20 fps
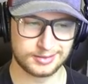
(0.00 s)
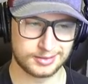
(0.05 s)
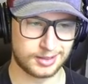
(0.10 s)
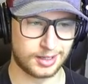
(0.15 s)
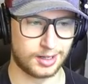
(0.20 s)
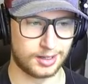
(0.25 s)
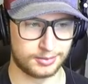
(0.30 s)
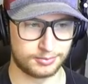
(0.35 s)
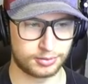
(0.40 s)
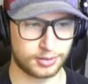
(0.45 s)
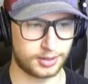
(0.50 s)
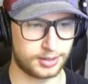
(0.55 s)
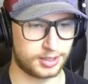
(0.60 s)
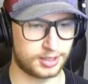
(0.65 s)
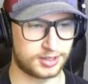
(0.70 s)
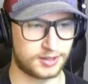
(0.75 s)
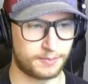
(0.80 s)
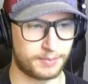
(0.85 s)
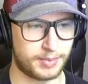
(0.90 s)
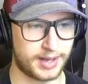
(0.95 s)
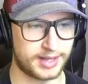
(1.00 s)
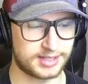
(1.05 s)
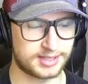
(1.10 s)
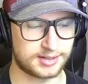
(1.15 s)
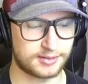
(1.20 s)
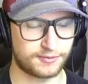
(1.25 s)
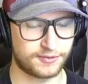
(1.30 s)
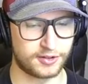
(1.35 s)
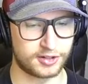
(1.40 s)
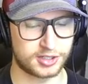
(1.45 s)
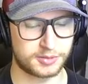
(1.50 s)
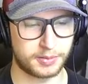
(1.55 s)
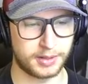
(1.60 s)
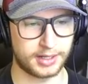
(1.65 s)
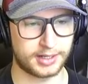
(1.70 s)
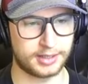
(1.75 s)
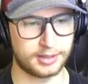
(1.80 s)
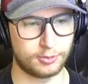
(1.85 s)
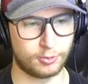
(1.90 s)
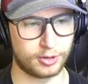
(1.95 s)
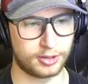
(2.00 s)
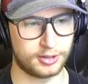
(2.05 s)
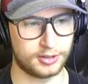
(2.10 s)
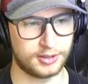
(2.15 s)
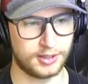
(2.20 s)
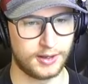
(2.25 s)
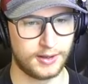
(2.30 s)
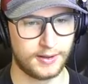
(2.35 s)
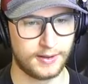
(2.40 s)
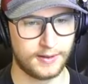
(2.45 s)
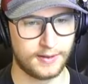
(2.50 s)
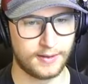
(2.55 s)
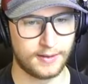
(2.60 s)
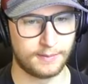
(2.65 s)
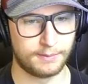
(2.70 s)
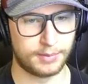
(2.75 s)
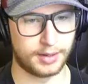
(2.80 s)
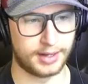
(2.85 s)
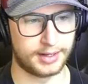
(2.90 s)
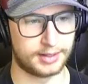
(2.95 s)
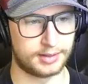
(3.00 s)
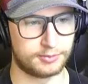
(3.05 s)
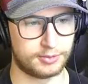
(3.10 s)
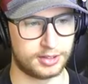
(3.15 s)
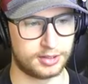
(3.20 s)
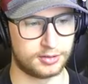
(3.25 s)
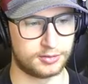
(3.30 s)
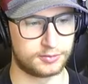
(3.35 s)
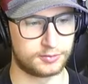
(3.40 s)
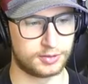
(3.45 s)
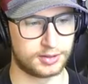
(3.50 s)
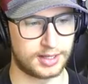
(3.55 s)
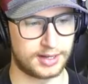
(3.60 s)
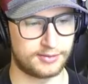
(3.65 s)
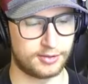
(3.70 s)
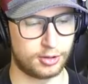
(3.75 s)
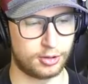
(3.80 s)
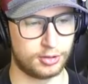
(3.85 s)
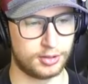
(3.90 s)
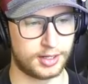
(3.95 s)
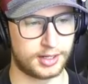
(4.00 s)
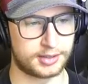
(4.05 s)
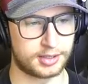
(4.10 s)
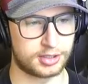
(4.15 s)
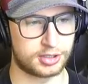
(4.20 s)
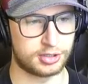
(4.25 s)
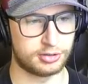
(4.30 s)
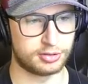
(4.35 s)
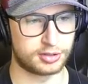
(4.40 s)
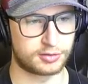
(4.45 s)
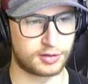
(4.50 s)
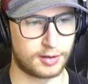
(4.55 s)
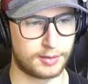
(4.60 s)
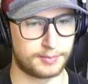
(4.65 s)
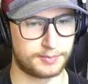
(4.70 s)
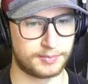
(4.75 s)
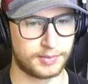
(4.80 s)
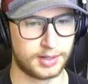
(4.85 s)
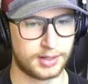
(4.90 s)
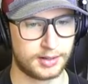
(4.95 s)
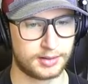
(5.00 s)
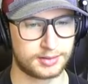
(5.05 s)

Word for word: Uh, probably not the best first pick in the world, but we don't really have a whole lot to choose from.